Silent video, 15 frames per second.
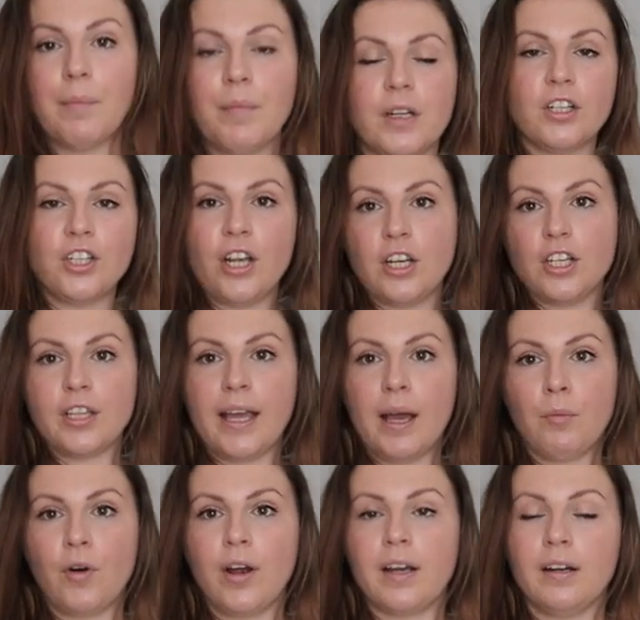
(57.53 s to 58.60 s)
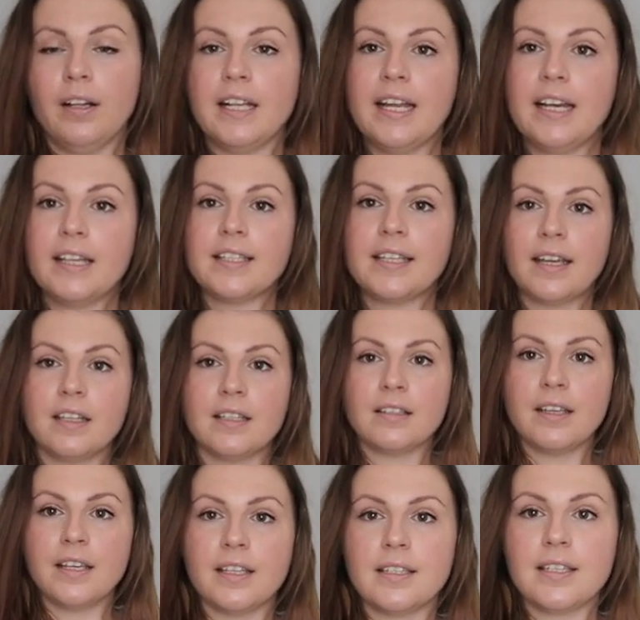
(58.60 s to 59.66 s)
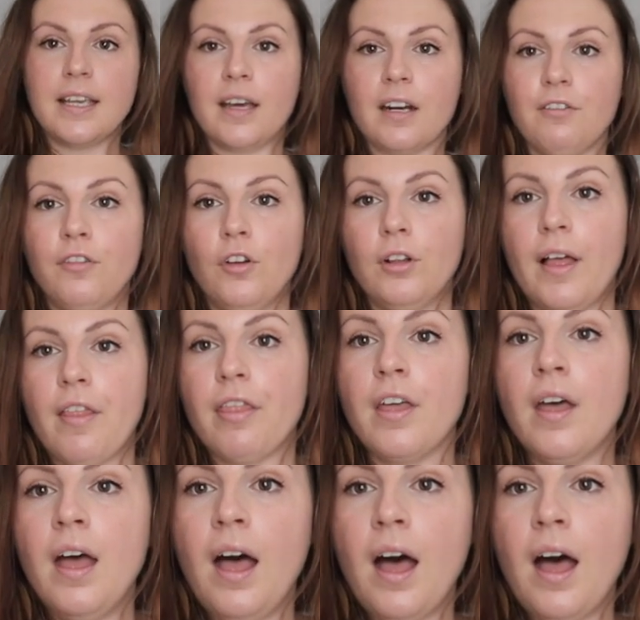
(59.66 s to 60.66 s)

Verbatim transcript: I'm going to change the camera angle in a second so you can see kind of full length.